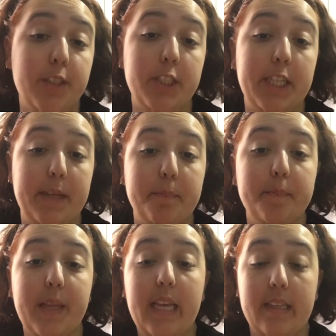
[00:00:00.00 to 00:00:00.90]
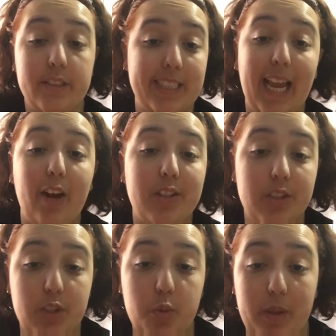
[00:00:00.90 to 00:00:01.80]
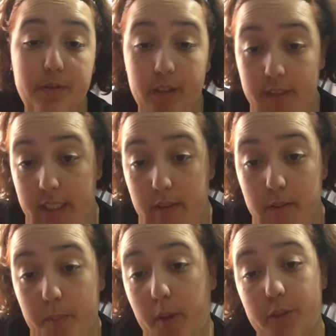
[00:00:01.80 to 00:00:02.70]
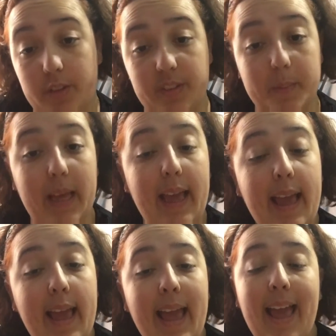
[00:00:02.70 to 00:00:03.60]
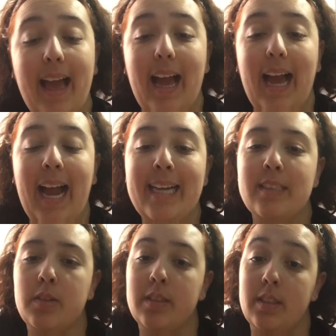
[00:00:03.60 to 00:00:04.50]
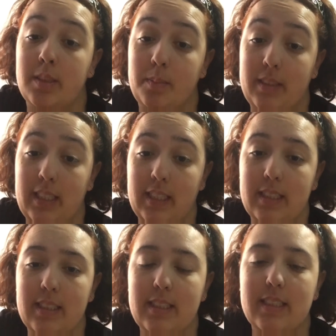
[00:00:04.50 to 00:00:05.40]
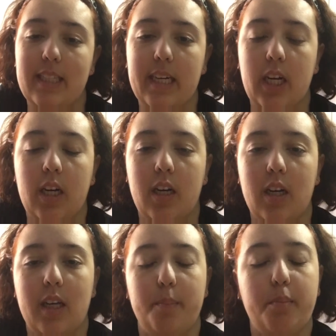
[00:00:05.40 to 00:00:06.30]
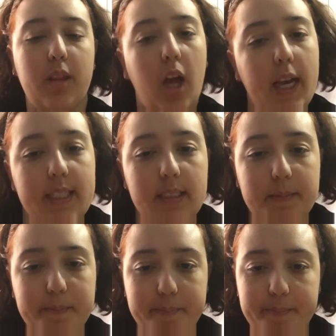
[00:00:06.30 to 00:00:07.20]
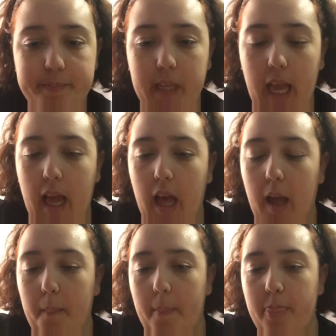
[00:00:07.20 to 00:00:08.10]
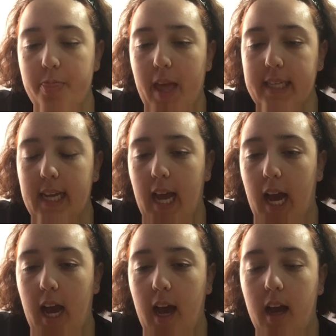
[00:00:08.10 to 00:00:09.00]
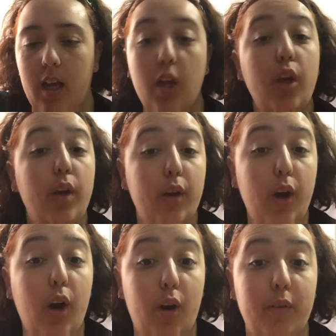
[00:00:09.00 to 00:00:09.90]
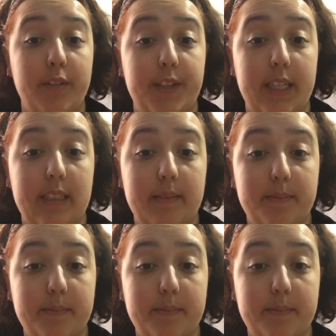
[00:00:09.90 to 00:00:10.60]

13. The characters are 12, 13, most of them. And there are some things that are implied that are horrific.